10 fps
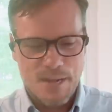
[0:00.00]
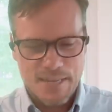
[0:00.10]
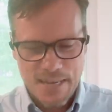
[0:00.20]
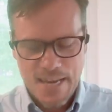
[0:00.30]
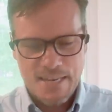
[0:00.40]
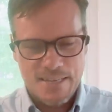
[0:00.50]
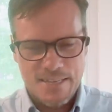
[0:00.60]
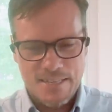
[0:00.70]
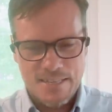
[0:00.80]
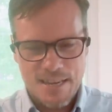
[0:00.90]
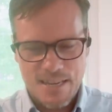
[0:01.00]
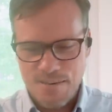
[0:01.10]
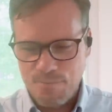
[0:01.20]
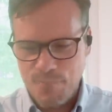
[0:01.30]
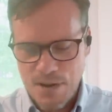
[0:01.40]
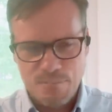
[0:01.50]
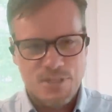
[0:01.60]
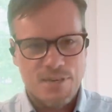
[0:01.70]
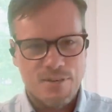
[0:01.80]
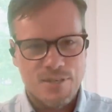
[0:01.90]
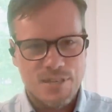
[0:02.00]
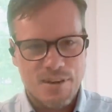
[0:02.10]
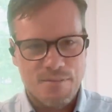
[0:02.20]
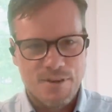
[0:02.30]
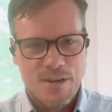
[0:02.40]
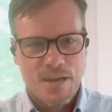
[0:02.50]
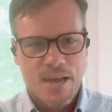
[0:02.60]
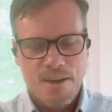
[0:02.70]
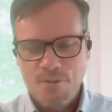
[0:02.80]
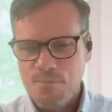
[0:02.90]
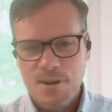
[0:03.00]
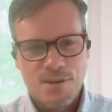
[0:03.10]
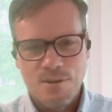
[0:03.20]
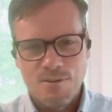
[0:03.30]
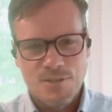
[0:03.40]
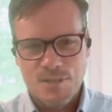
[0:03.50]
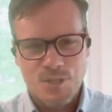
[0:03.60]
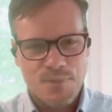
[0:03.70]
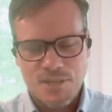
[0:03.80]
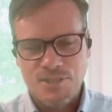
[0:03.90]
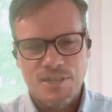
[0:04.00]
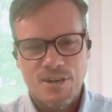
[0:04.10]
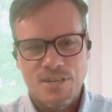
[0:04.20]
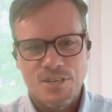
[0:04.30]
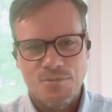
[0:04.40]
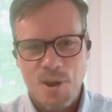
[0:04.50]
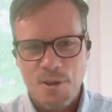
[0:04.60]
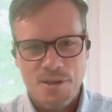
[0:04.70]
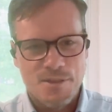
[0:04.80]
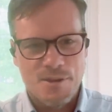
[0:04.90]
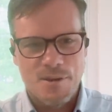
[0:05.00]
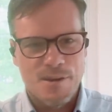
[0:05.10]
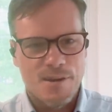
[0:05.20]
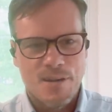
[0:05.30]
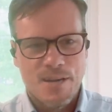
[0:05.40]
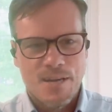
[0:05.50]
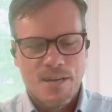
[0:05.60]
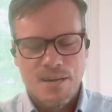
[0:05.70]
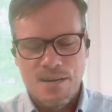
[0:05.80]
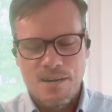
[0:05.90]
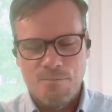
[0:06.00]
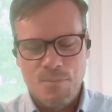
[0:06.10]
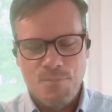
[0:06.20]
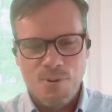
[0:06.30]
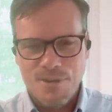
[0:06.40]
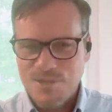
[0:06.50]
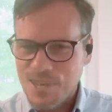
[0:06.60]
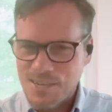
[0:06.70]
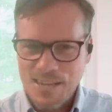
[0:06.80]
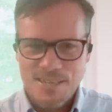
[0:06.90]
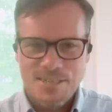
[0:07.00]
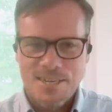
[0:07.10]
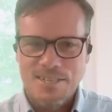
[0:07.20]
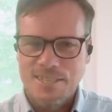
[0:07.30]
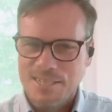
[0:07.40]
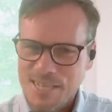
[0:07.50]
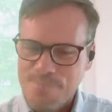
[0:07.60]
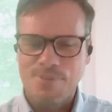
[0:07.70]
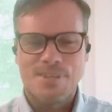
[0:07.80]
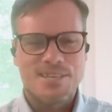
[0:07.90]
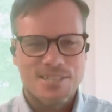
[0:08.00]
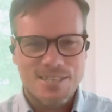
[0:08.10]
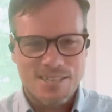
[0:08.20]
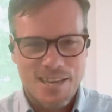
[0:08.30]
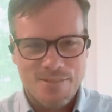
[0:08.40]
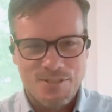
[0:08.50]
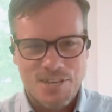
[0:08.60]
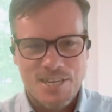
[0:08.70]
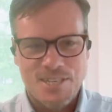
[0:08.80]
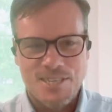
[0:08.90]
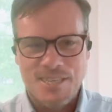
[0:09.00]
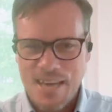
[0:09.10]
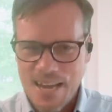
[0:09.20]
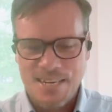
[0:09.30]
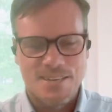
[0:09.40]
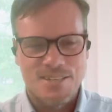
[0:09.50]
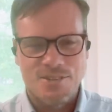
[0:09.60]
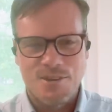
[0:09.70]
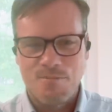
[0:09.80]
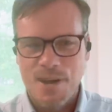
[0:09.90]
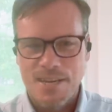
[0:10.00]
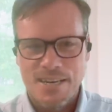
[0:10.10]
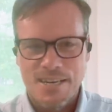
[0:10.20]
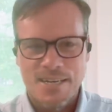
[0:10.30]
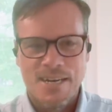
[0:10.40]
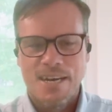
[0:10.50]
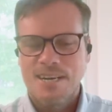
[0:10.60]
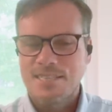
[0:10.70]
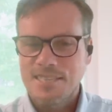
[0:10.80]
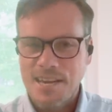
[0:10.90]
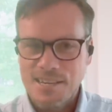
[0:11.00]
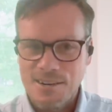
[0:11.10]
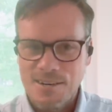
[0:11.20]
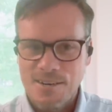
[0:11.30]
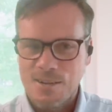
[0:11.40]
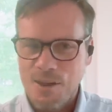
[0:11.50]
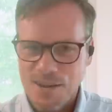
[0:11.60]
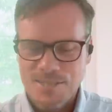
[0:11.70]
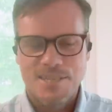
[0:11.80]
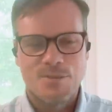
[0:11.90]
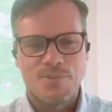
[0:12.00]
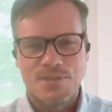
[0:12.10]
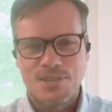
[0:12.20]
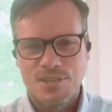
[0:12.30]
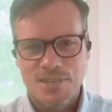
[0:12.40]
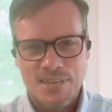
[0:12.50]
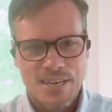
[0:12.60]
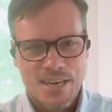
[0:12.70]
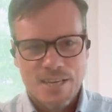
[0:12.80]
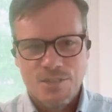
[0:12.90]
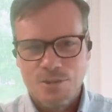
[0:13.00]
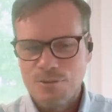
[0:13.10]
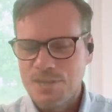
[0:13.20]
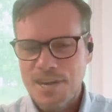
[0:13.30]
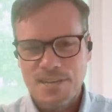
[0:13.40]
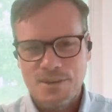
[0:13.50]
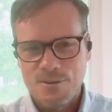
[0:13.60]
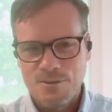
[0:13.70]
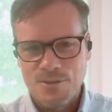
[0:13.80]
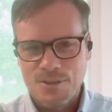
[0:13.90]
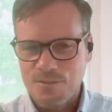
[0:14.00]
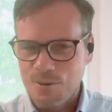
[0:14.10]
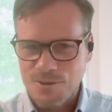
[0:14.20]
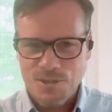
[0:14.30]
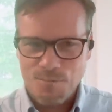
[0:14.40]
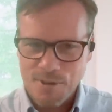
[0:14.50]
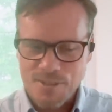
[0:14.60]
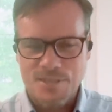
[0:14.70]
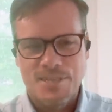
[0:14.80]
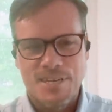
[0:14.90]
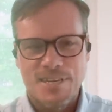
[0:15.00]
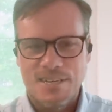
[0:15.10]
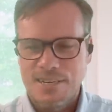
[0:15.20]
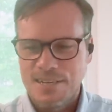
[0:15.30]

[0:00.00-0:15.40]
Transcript: again, this is kind of bombshell stuff. Everyone knows, especially in Australia, there are reports that led to deep legislative changes in that country when a senator lost his position. Two tycoons, of course, a real estate